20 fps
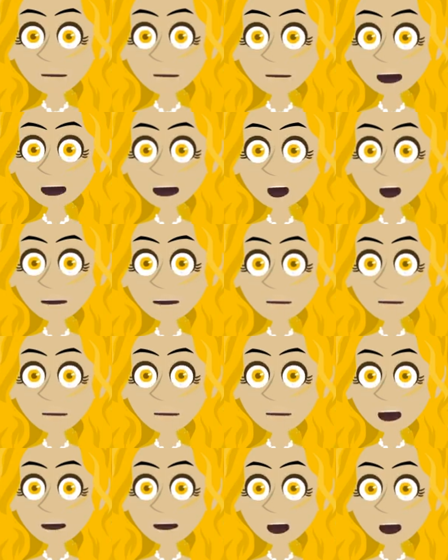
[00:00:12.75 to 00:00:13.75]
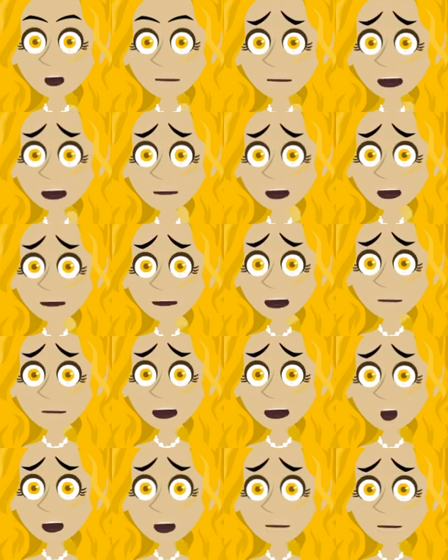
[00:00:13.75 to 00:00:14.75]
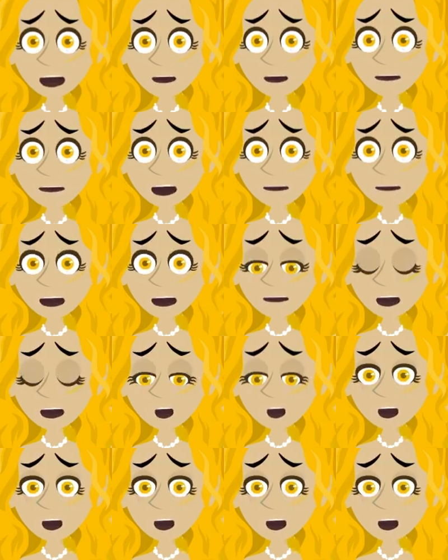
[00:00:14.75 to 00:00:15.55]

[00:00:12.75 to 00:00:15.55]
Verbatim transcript: Well, I'm back because you didn't miss me back in